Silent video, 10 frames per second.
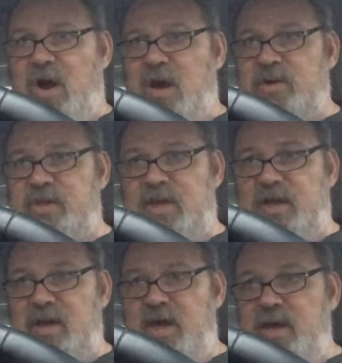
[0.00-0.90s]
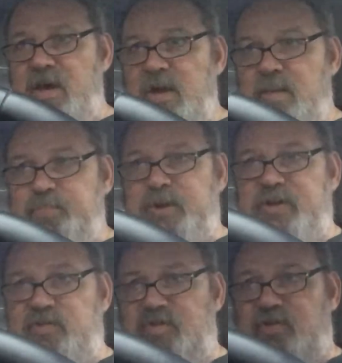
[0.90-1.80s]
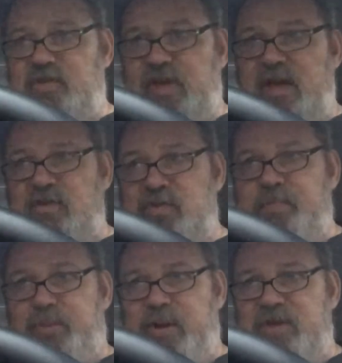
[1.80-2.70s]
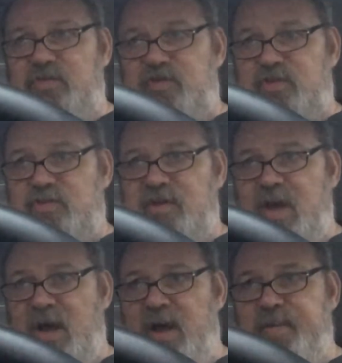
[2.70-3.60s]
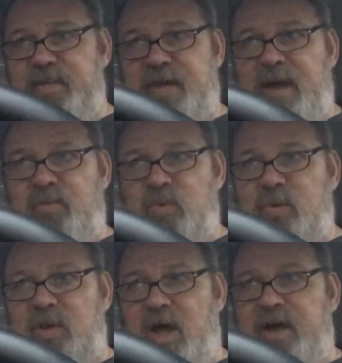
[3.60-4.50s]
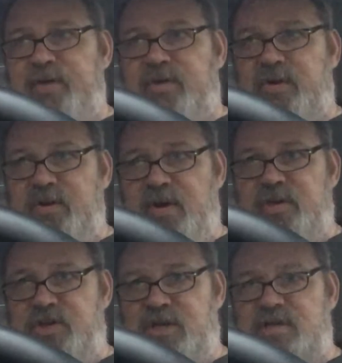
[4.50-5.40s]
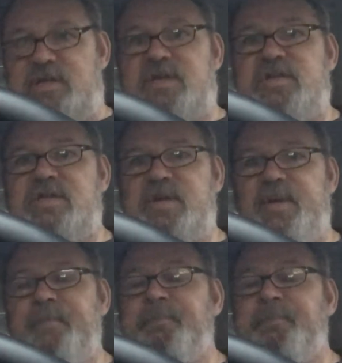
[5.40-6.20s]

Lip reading: are the priests, kings and priests, that rule under Jesus,